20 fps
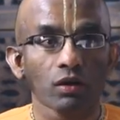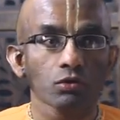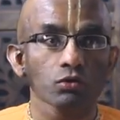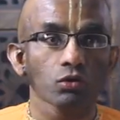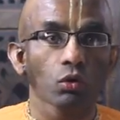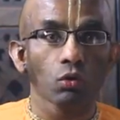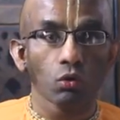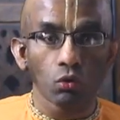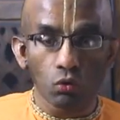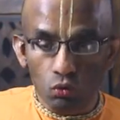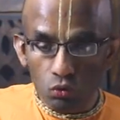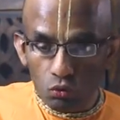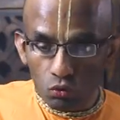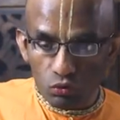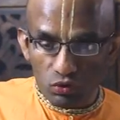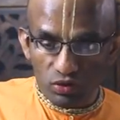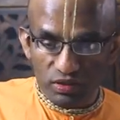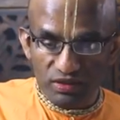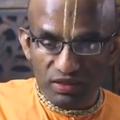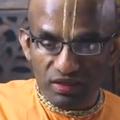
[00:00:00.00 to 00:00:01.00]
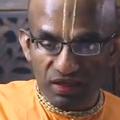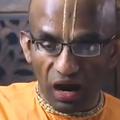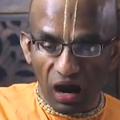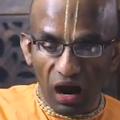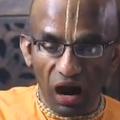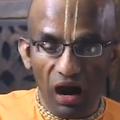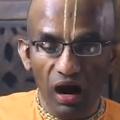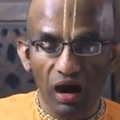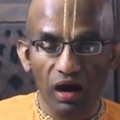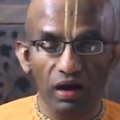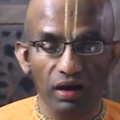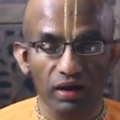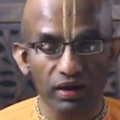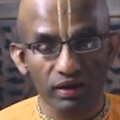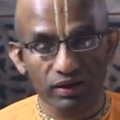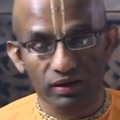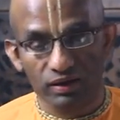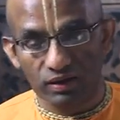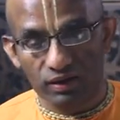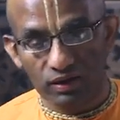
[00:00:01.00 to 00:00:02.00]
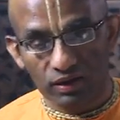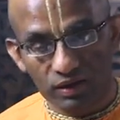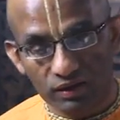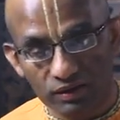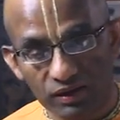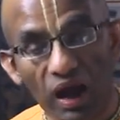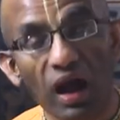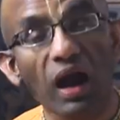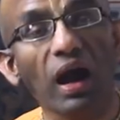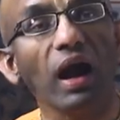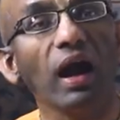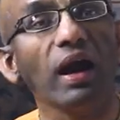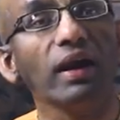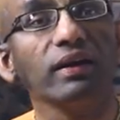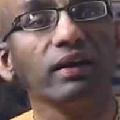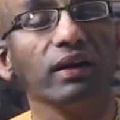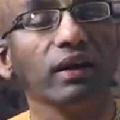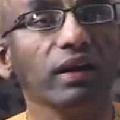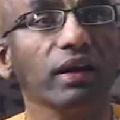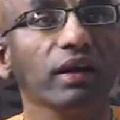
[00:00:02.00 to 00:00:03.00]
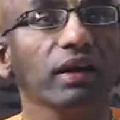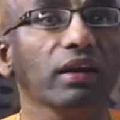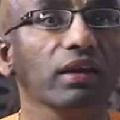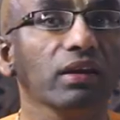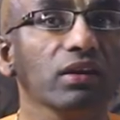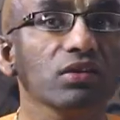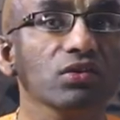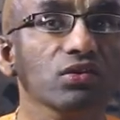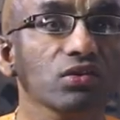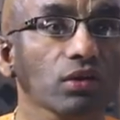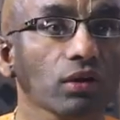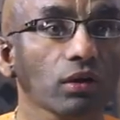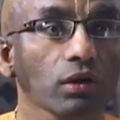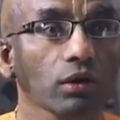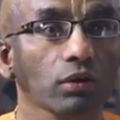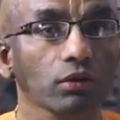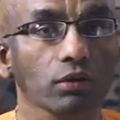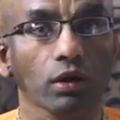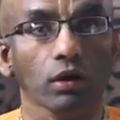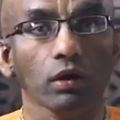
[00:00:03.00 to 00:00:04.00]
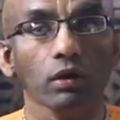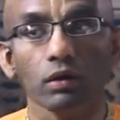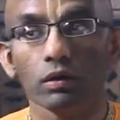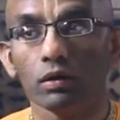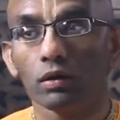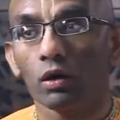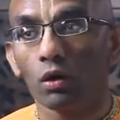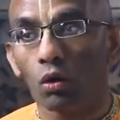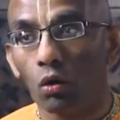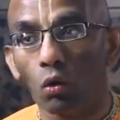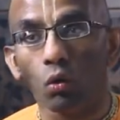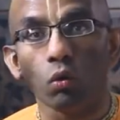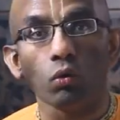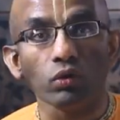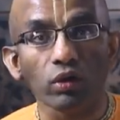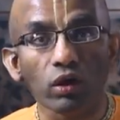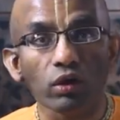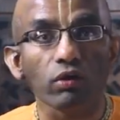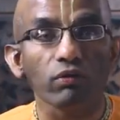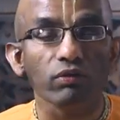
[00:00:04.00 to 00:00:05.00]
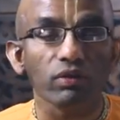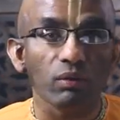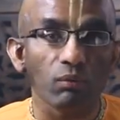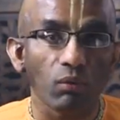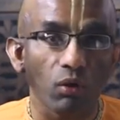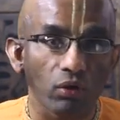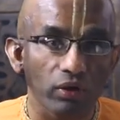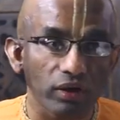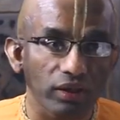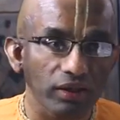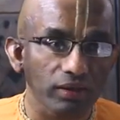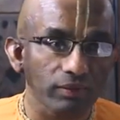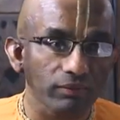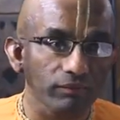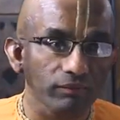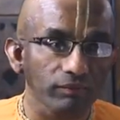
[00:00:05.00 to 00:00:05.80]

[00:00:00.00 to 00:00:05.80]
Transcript: So, who is the I? That is the owner of the body.